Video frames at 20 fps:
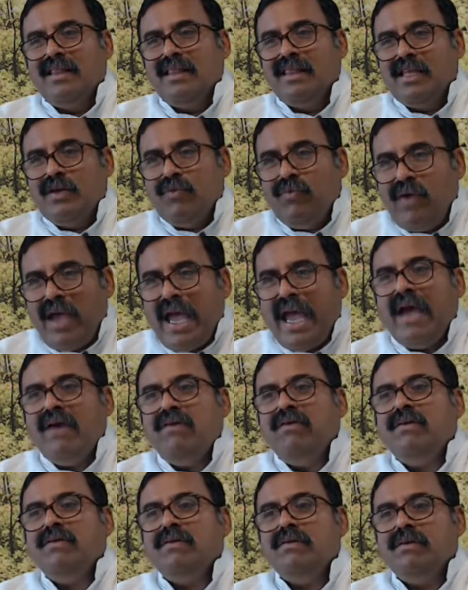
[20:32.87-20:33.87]
The
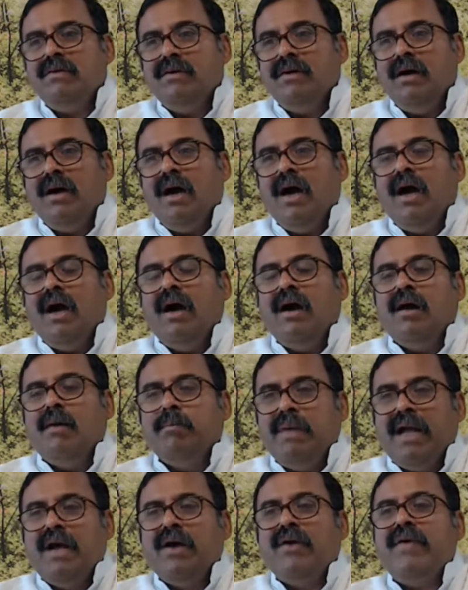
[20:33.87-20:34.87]
wave,
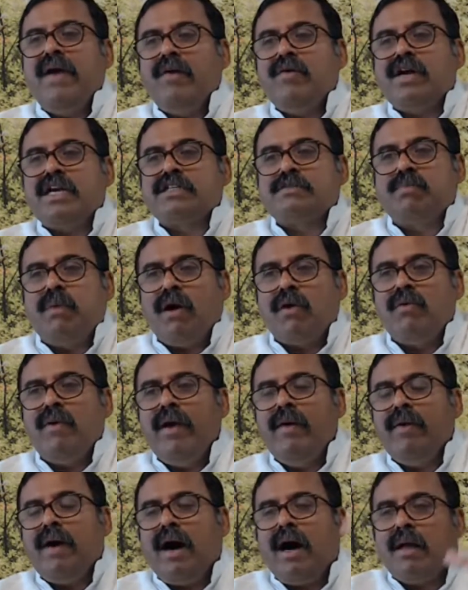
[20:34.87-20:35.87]
bigger wave or small
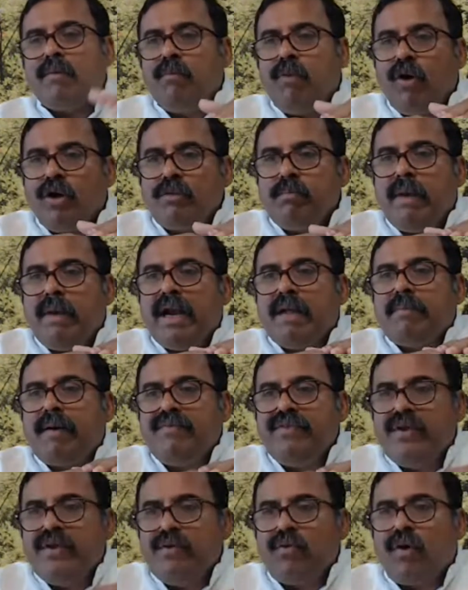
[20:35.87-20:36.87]
wave, are both made up
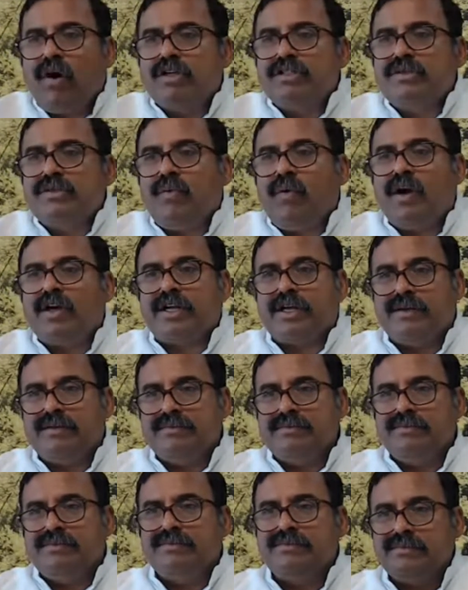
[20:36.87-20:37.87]
of the
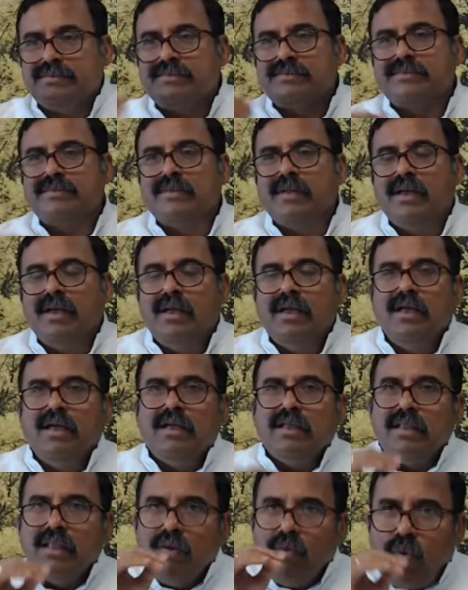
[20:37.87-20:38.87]
water.
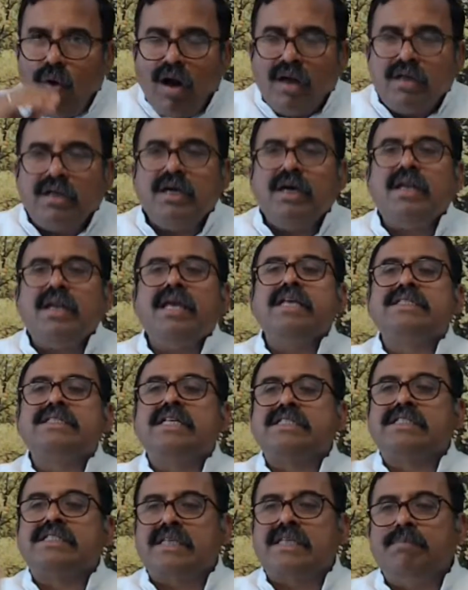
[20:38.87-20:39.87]
The water is
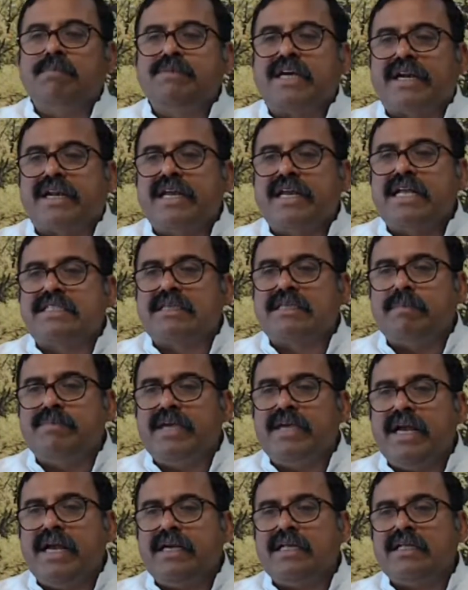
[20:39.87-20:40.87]
the subject, real
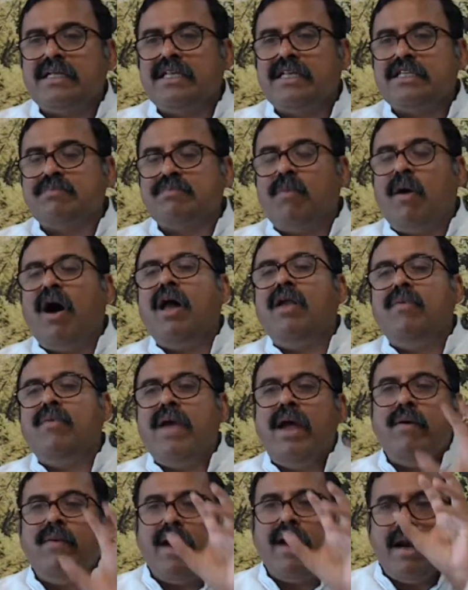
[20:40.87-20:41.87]
subject. The small
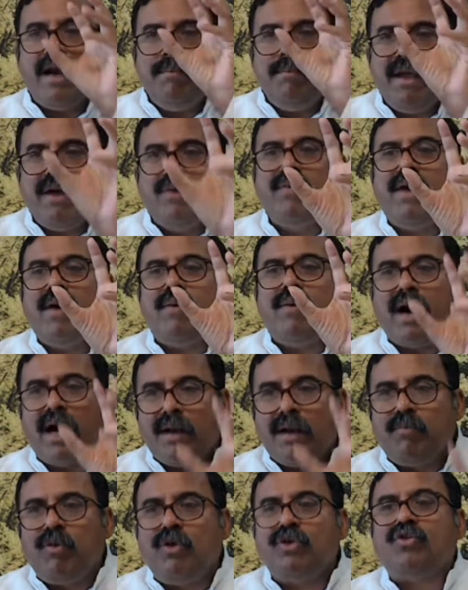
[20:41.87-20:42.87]
wave and big wave
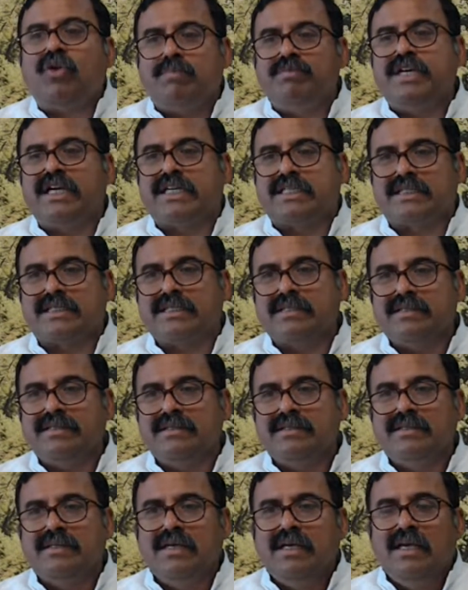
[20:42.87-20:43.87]
are both objects.
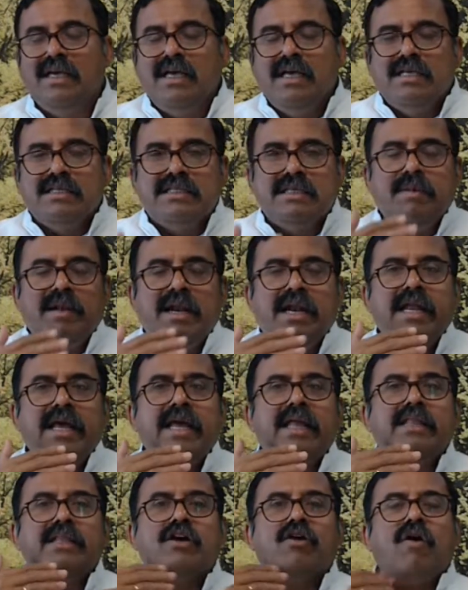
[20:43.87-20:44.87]

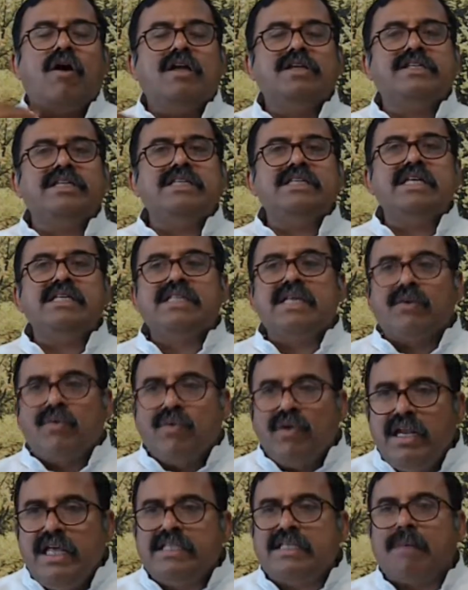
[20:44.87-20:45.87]
Similarly, the consciousness is the
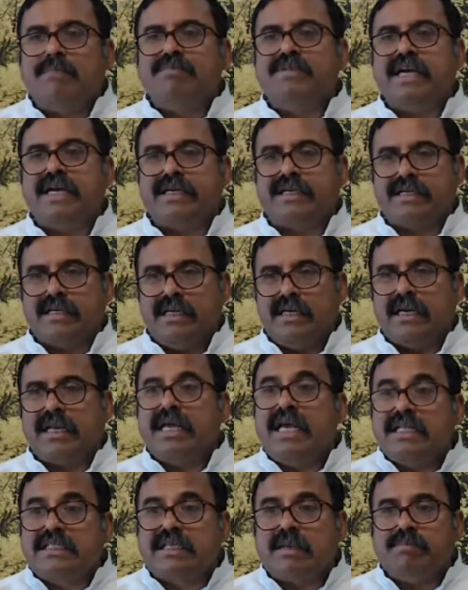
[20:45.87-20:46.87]
only subject,
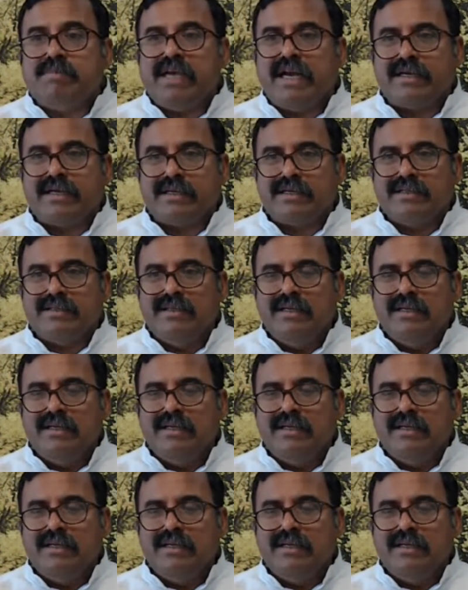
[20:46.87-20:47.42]
real subject.